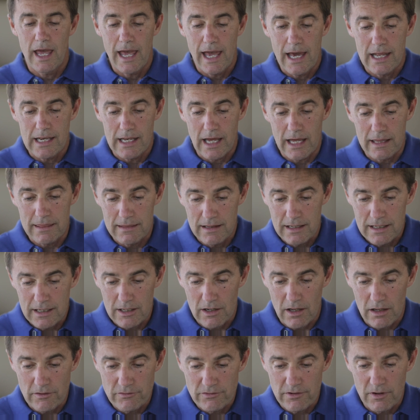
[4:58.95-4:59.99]
And I think it
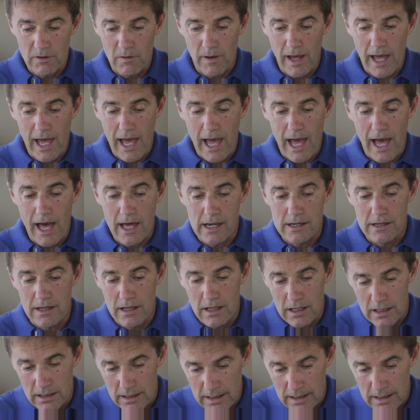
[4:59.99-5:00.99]
also had an